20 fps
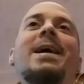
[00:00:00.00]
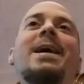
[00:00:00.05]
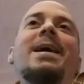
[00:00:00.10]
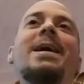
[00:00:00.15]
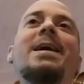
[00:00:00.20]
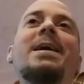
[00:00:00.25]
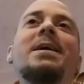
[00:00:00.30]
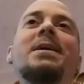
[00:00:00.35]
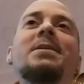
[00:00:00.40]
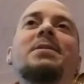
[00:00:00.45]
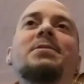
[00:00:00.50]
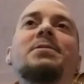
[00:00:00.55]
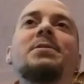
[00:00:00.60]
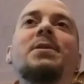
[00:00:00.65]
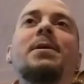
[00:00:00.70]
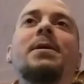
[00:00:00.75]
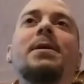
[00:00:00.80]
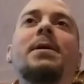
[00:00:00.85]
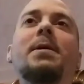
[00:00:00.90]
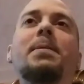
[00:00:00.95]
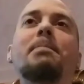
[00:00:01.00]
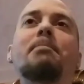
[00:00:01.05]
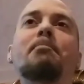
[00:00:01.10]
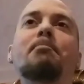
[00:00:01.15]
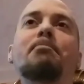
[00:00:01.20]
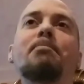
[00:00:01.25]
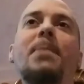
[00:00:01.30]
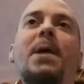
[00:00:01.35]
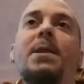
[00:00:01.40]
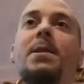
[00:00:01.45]
and
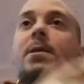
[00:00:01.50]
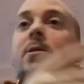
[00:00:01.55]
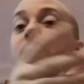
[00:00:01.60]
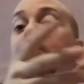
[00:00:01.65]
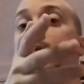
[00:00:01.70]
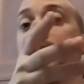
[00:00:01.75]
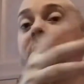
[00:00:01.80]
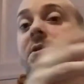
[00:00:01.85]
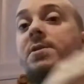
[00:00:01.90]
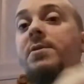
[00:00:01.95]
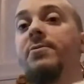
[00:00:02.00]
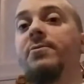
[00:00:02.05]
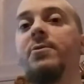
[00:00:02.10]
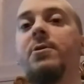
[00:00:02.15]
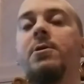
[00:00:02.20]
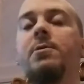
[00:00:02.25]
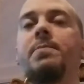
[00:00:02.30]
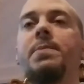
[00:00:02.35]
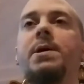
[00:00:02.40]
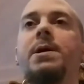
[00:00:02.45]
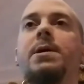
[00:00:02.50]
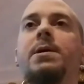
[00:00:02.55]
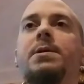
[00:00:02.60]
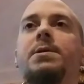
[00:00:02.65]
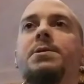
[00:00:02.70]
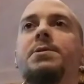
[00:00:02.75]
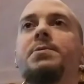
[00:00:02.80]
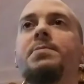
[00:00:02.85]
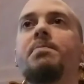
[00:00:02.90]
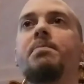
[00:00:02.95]
um, and then the rest of the film
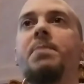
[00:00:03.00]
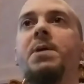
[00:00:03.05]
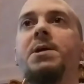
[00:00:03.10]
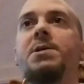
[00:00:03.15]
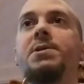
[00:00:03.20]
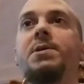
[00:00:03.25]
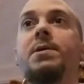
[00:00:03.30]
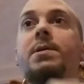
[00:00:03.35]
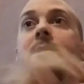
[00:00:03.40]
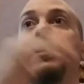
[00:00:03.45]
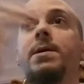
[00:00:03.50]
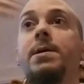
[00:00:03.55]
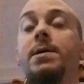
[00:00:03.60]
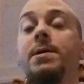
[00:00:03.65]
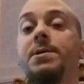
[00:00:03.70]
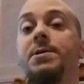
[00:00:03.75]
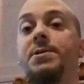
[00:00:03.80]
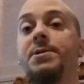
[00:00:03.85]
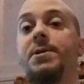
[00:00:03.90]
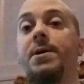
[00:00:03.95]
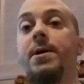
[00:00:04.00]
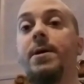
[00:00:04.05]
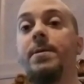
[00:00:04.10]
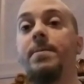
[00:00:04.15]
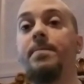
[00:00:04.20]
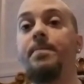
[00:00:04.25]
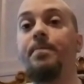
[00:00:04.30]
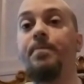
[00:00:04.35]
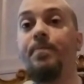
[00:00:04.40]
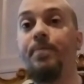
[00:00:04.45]
is basically his
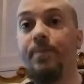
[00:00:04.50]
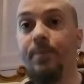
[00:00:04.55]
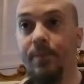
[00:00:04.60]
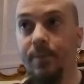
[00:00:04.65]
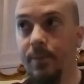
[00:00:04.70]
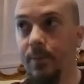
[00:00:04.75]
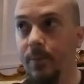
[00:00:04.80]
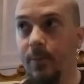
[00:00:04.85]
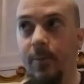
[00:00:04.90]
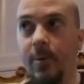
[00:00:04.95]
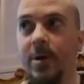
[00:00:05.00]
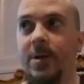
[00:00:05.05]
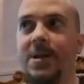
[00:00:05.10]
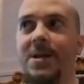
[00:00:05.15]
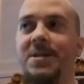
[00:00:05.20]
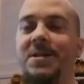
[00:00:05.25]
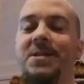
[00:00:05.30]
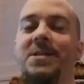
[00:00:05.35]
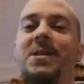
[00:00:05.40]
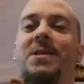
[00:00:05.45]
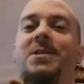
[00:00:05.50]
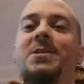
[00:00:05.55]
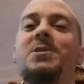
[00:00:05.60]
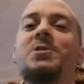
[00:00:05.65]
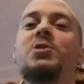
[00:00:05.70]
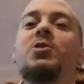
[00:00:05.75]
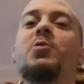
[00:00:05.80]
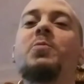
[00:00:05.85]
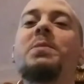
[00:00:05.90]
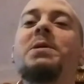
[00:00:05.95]
son realizing that the
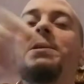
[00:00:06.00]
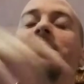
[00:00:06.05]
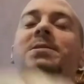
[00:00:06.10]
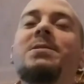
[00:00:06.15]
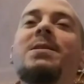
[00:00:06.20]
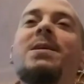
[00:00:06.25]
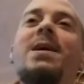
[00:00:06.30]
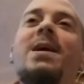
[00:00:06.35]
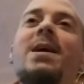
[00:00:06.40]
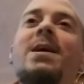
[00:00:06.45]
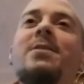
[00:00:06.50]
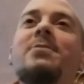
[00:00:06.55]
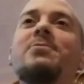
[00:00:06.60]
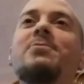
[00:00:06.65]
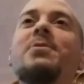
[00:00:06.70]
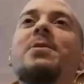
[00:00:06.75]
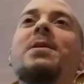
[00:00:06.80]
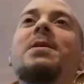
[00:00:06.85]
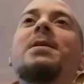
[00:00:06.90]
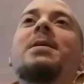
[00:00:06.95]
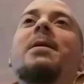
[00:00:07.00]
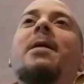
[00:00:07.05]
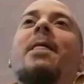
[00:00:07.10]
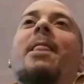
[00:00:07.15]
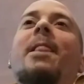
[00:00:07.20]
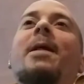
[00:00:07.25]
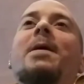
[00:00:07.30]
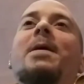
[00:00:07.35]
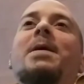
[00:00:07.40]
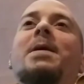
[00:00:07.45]
snowman is alive
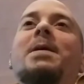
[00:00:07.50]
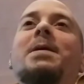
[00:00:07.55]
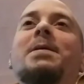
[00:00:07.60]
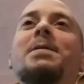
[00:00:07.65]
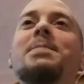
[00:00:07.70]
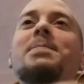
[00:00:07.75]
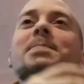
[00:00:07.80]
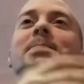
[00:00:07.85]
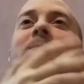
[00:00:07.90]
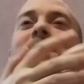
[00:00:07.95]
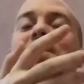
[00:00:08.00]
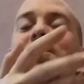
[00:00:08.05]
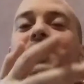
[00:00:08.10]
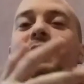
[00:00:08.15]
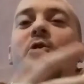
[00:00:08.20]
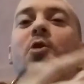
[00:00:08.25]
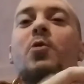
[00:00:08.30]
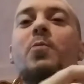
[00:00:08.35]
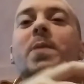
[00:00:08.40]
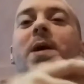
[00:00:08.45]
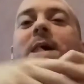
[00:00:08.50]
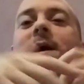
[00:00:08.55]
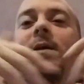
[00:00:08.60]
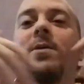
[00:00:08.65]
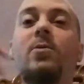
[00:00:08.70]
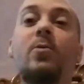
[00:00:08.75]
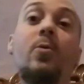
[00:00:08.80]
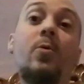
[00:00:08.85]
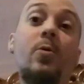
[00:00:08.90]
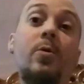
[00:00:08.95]
um, the
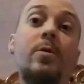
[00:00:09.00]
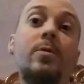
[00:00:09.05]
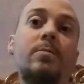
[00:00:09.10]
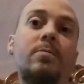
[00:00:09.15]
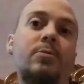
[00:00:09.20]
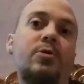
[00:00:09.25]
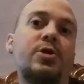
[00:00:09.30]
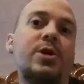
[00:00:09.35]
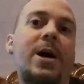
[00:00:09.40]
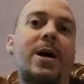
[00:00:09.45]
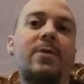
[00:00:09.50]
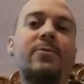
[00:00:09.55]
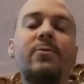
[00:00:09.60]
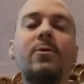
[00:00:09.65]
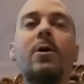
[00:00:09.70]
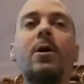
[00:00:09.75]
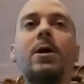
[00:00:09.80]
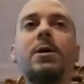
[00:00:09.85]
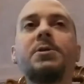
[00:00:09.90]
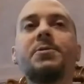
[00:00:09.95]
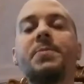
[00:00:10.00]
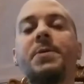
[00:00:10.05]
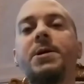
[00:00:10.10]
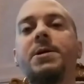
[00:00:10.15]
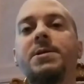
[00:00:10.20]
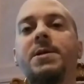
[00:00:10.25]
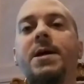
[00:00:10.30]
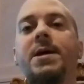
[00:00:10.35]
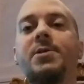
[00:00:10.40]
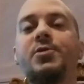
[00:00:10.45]
snowman or jack frost
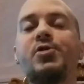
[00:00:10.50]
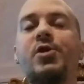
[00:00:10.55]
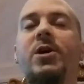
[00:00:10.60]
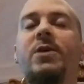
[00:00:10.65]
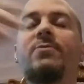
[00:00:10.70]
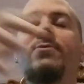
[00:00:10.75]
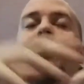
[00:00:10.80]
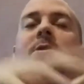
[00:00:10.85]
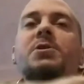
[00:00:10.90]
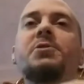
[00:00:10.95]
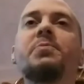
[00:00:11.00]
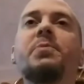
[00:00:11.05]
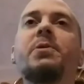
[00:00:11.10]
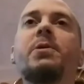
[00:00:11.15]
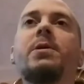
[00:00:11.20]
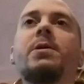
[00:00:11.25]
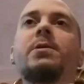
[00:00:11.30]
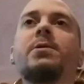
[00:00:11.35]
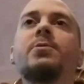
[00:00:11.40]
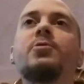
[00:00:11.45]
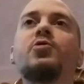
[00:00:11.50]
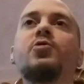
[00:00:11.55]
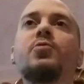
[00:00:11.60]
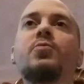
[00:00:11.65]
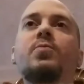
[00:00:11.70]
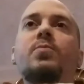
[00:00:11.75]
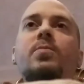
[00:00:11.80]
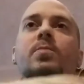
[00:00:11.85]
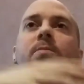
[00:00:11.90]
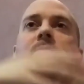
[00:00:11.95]
because it has jack frost spirit
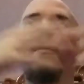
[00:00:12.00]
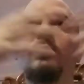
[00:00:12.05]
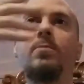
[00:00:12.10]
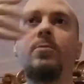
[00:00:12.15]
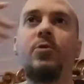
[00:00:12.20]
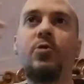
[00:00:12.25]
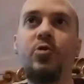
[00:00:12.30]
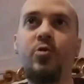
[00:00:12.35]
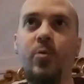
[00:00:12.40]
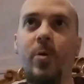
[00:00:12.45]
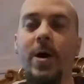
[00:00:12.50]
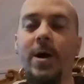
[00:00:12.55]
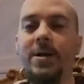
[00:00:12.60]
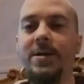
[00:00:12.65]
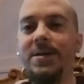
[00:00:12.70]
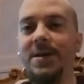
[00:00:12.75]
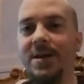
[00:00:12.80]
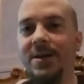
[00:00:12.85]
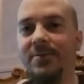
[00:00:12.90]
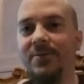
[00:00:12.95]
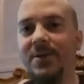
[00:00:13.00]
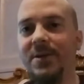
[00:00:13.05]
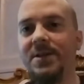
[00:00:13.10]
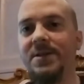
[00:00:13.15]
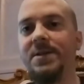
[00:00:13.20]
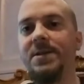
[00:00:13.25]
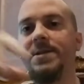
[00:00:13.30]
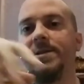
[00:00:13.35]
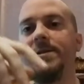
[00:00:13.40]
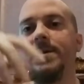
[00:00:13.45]
trying to
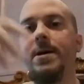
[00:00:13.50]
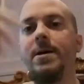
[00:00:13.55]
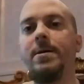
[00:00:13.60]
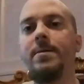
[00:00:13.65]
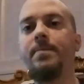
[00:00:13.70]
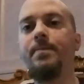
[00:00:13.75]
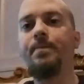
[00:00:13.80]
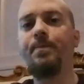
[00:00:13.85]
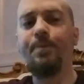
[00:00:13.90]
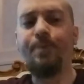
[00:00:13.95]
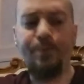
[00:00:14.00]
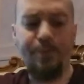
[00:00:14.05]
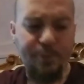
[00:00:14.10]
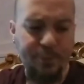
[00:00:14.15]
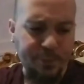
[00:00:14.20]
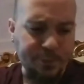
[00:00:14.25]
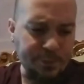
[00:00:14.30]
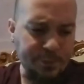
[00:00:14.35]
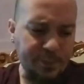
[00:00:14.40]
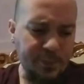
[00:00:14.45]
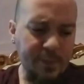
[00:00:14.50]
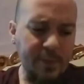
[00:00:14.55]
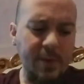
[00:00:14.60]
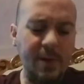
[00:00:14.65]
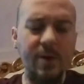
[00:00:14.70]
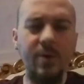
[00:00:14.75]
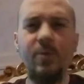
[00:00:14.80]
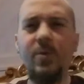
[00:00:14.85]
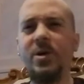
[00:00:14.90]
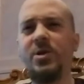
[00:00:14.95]
convince the son
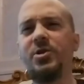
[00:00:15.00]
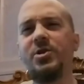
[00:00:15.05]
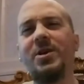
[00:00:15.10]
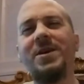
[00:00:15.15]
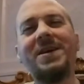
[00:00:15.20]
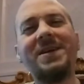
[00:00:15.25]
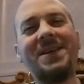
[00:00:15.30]
which